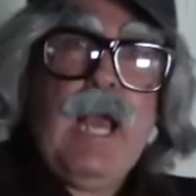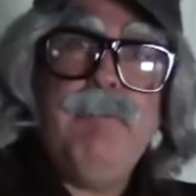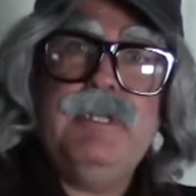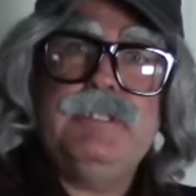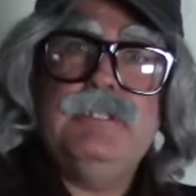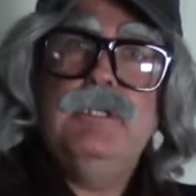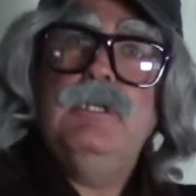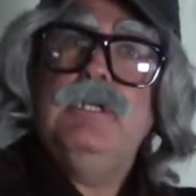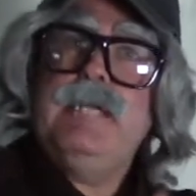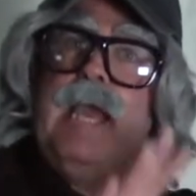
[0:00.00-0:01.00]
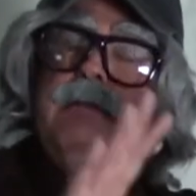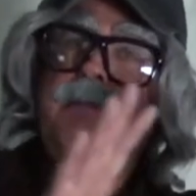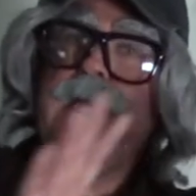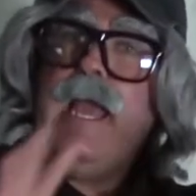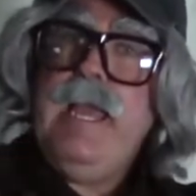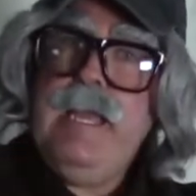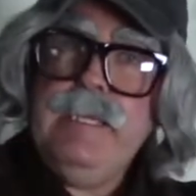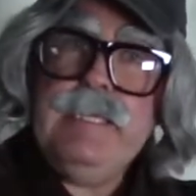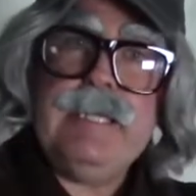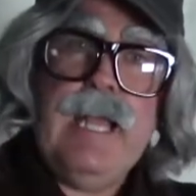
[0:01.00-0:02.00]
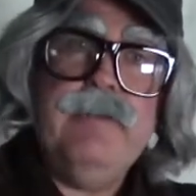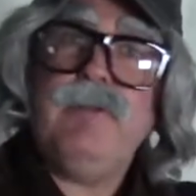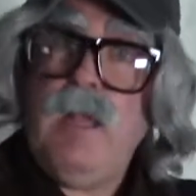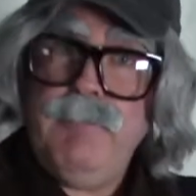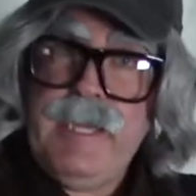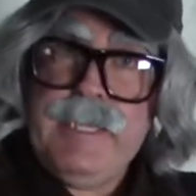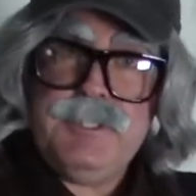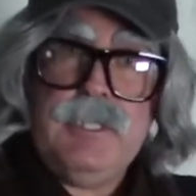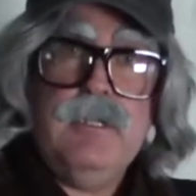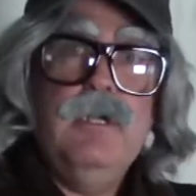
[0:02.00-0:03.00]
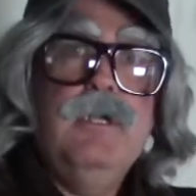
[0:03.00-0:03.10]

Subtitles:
numbers, can be any kind of combination,